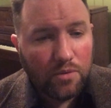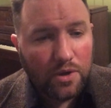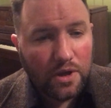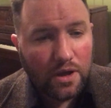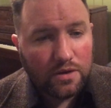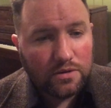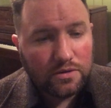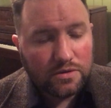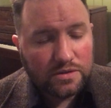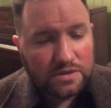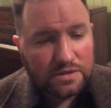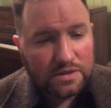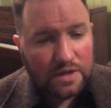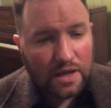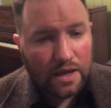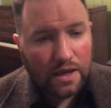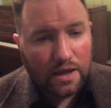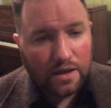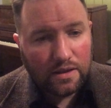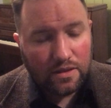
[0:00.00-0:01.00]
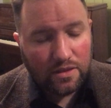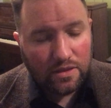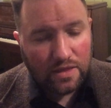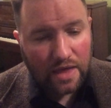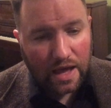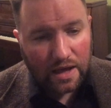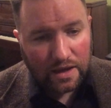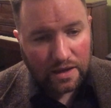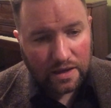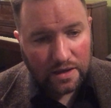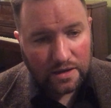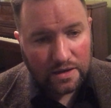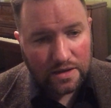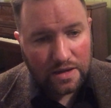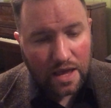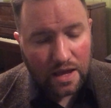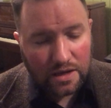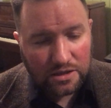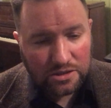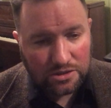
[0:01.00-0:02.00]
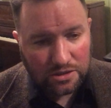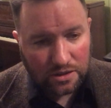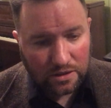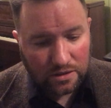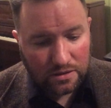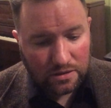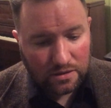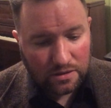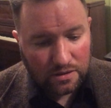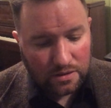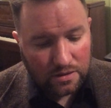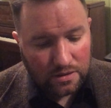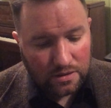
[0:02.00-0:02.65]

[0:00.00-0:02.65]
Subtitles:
we understand that connection,